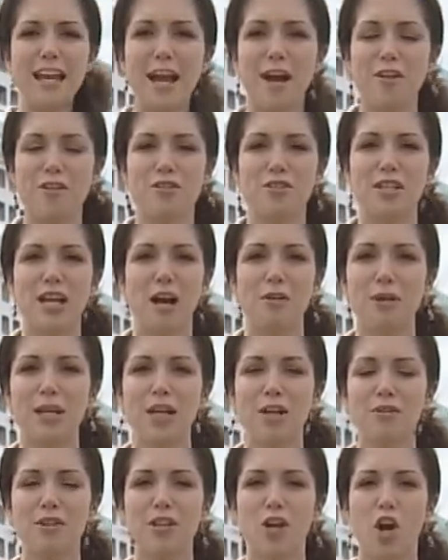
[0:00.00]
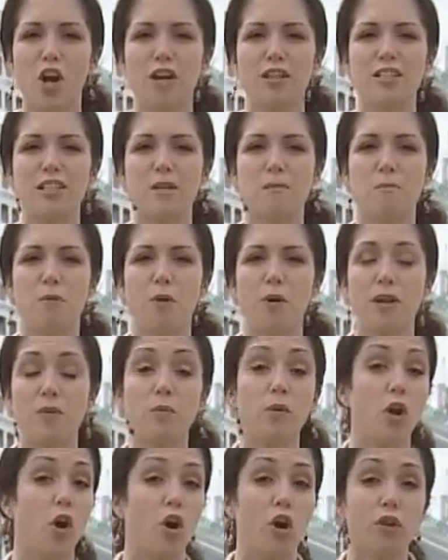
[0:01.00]
air down here at Ogden
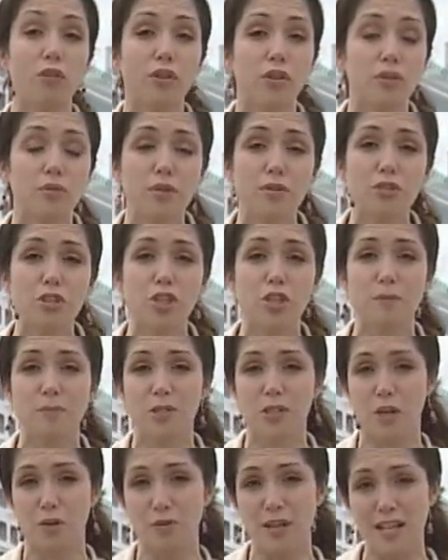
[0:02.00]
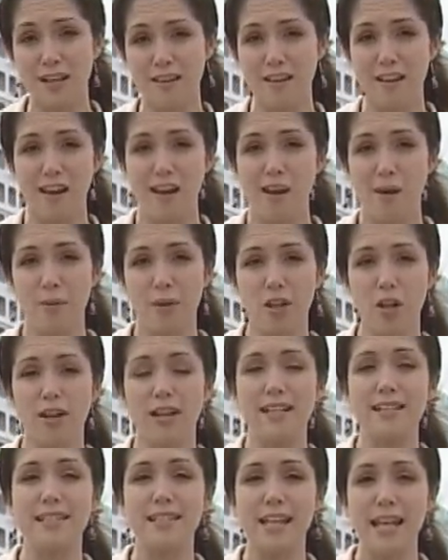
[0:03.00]
Point when all the cruise ships are in? Well,
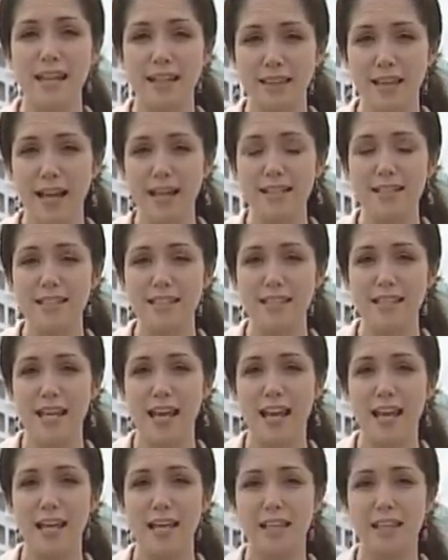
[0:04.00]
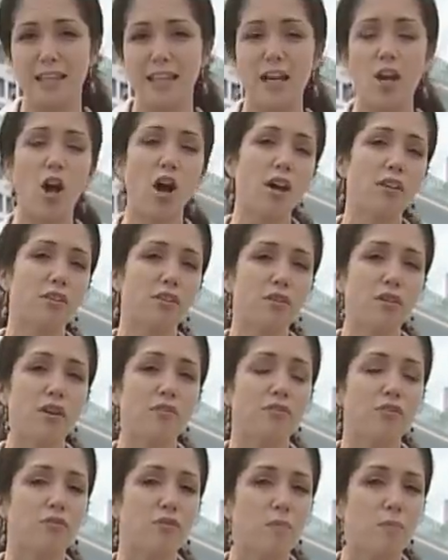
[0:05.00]
on a day like today, the author
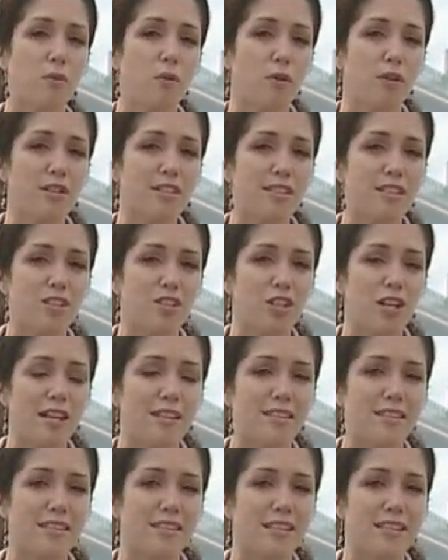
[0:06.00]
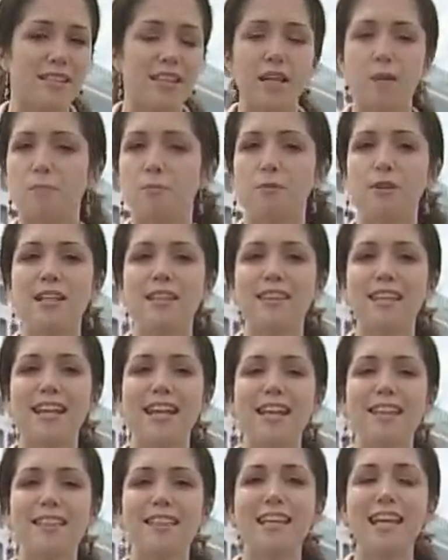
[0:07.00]
of the report suggests it's like
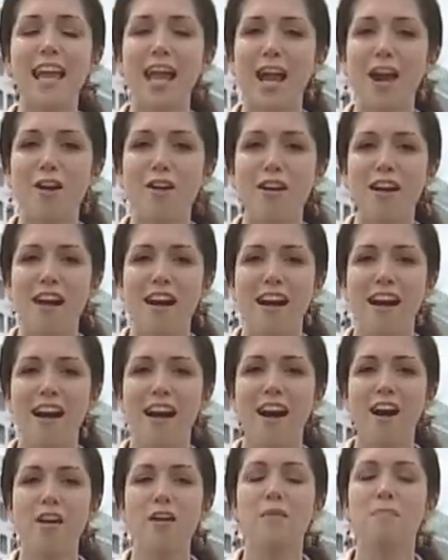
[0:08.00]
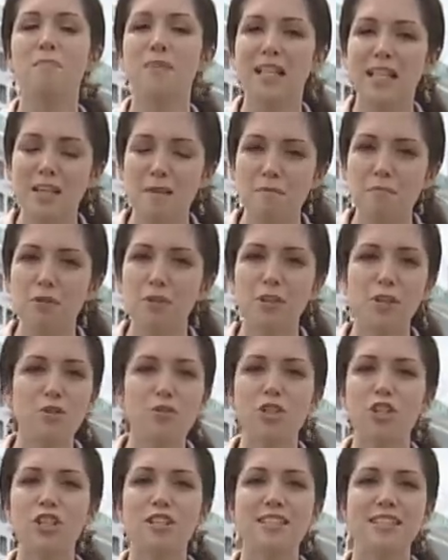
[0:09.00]
breathing in the air on a medium
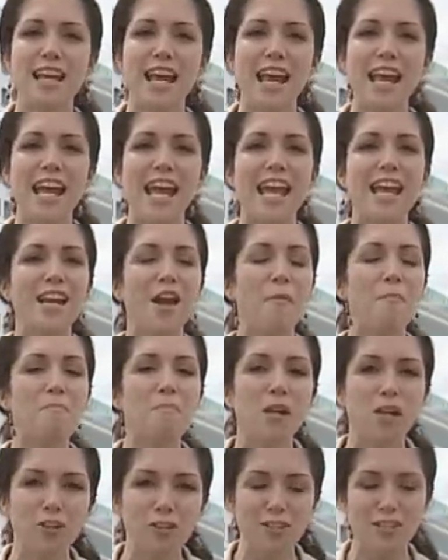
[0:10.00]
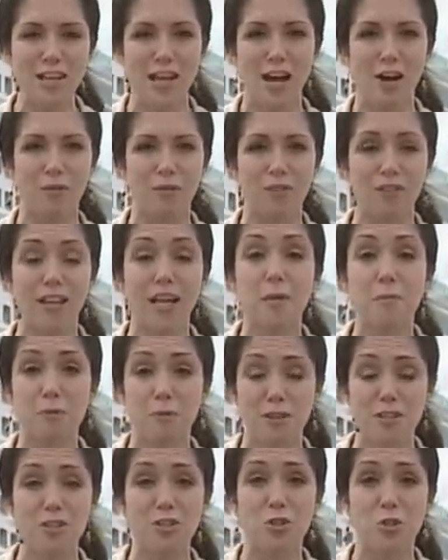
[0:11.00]
pollution day in a mill town like
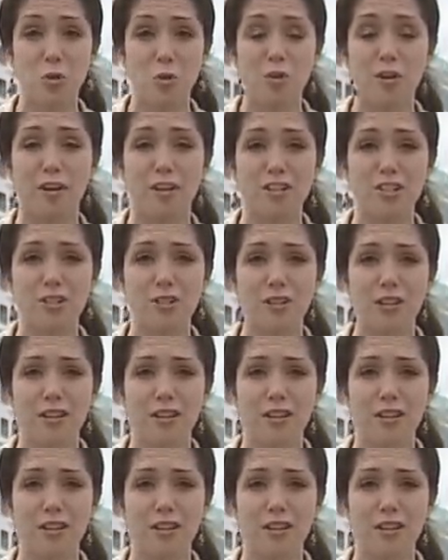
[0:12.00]
Prince George.